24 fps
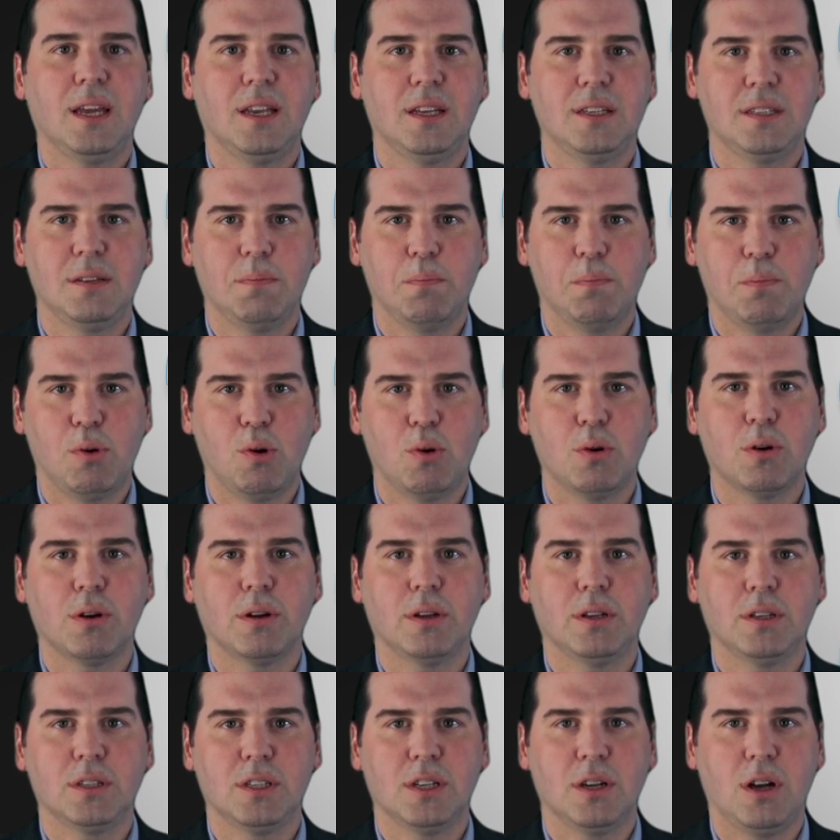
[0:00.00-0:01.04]
it is
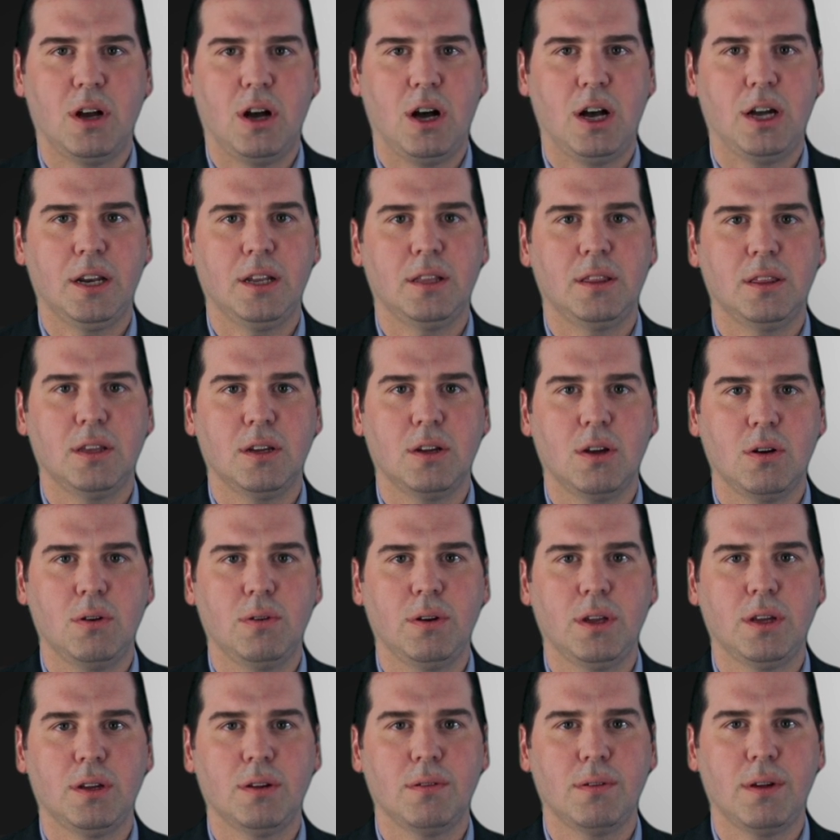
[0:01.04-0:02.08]
important to audit the
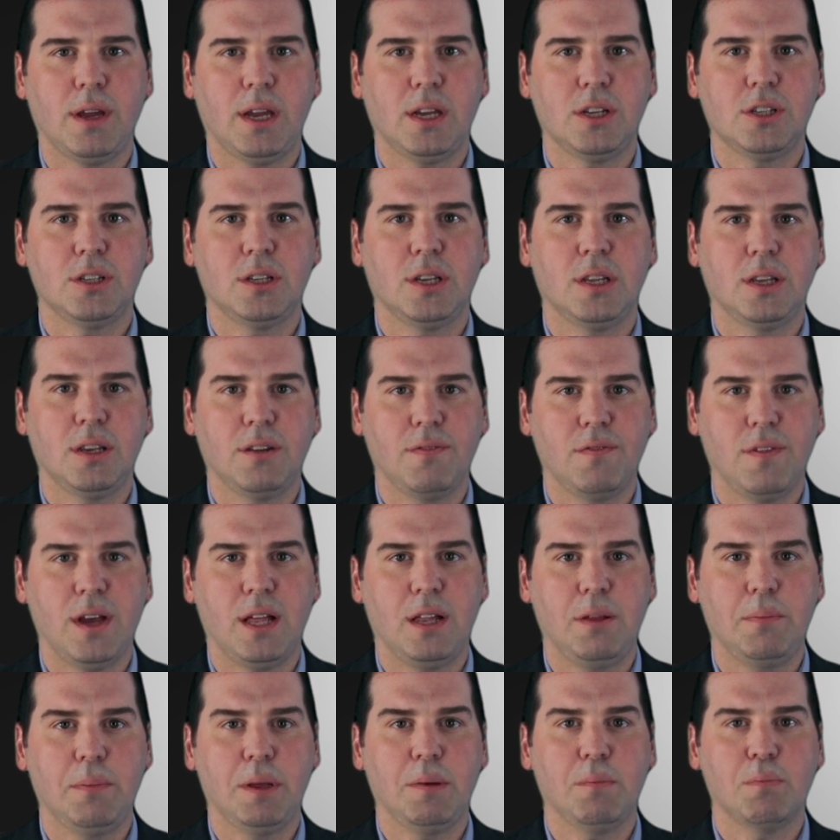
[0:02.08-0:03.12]
coding creation and
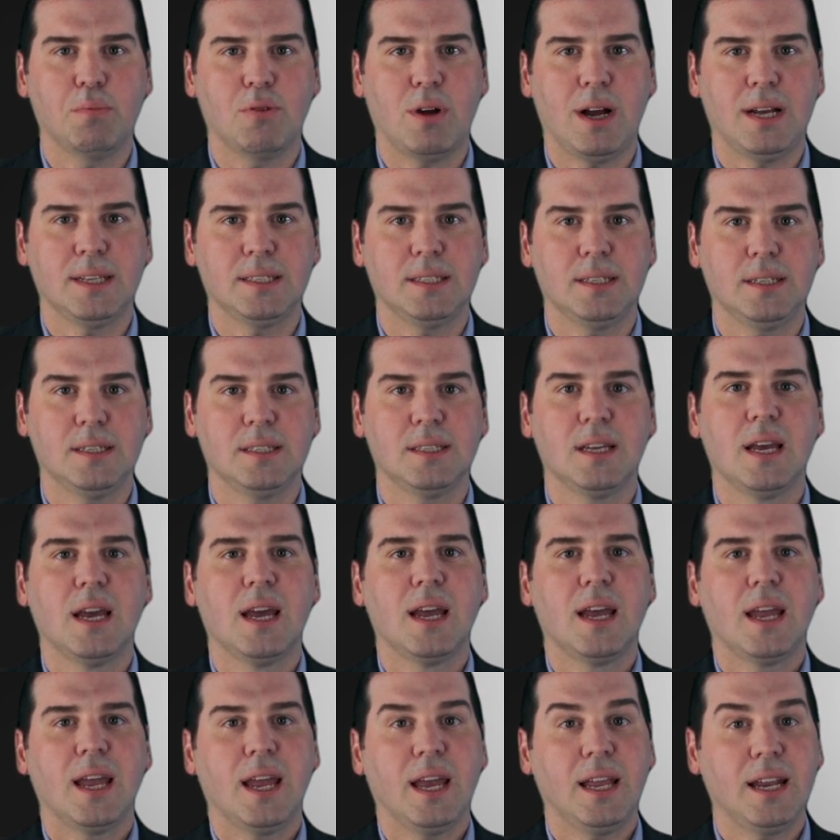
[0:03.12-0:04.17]
development process
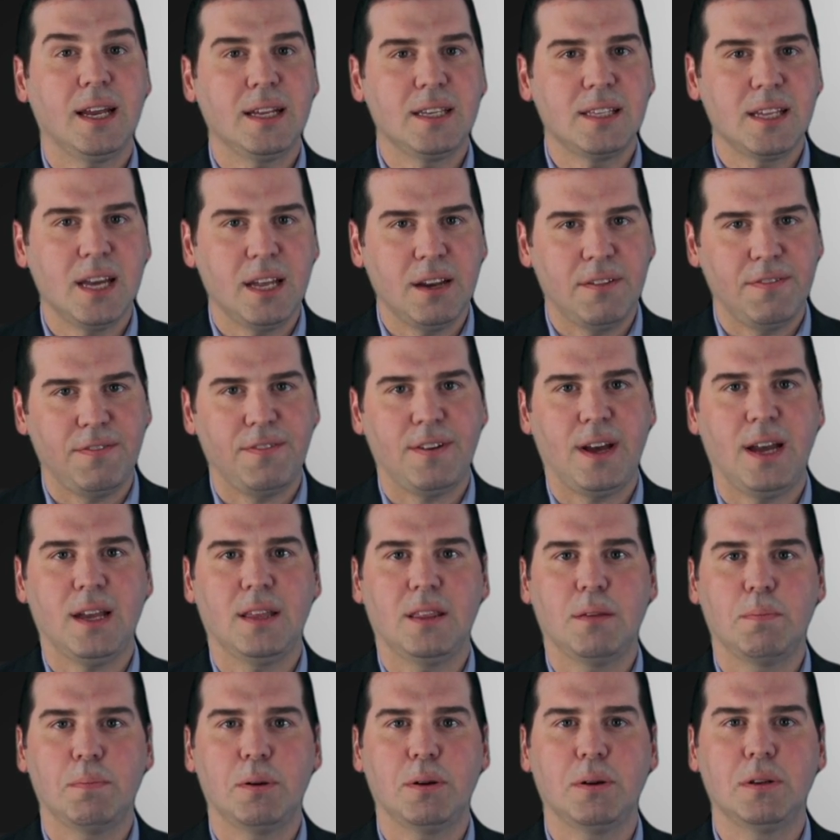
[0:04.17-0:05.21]
and identify
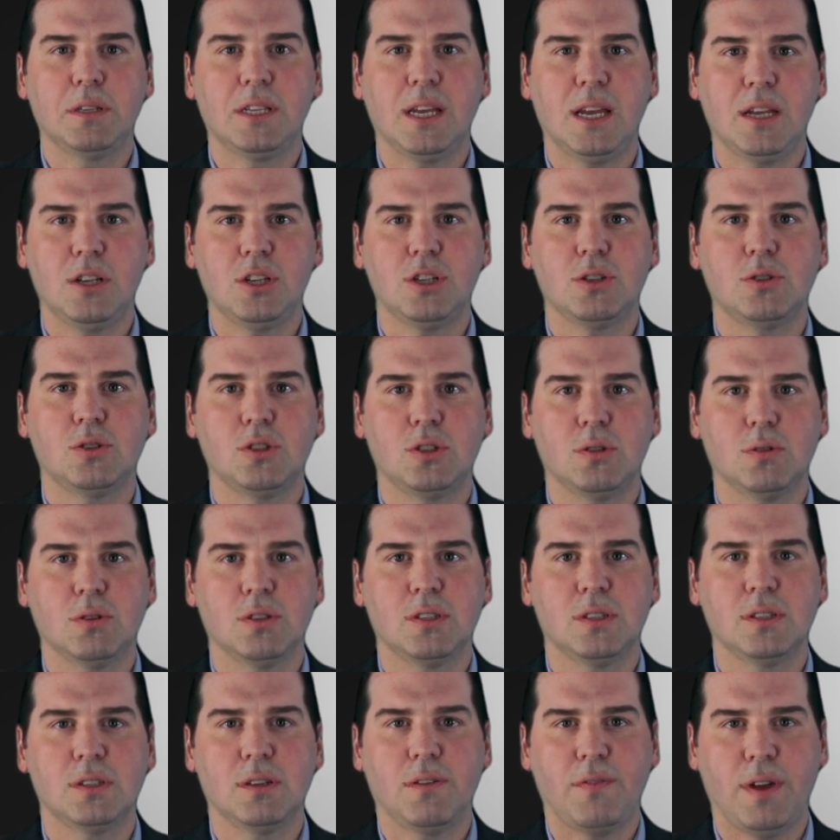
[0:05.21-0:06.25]
the potential
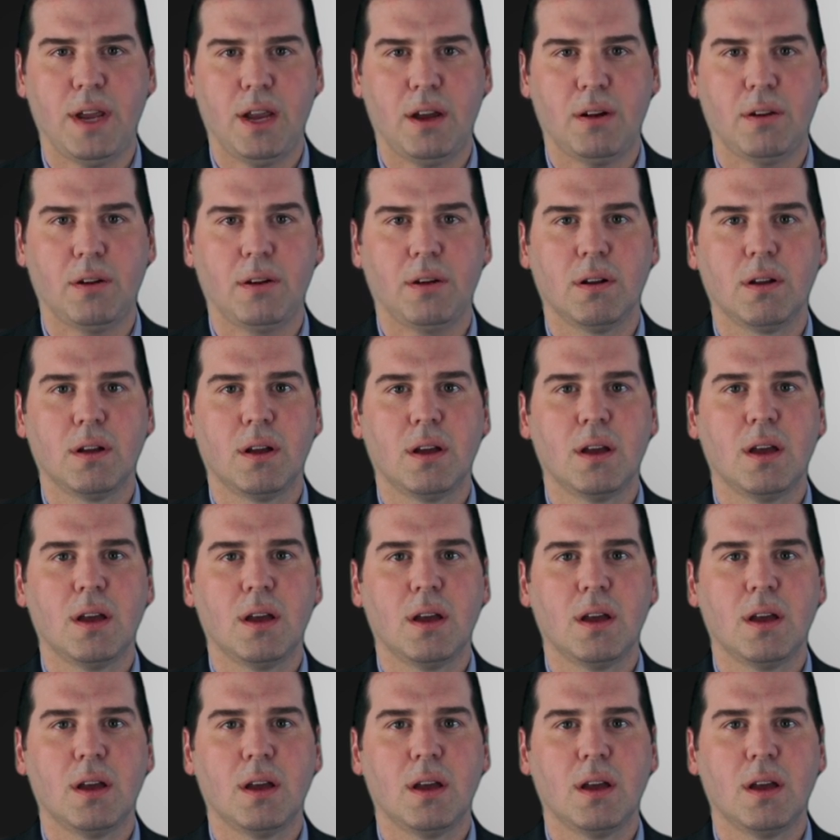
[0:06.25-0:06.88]
sources of error.